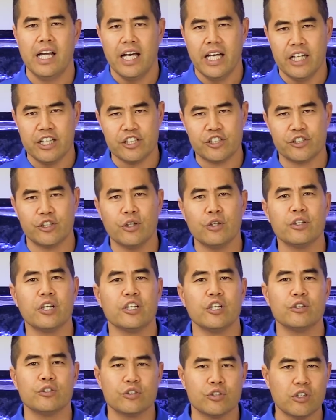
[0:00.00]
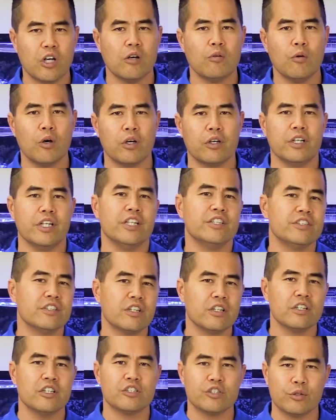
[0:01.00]
and ensure that your saltwater isn't
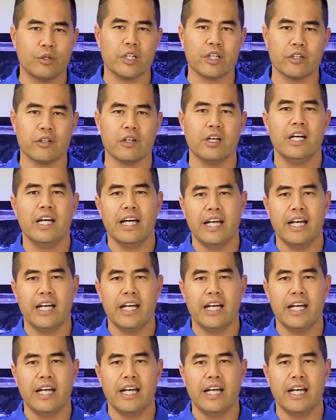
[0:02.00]
going to trigger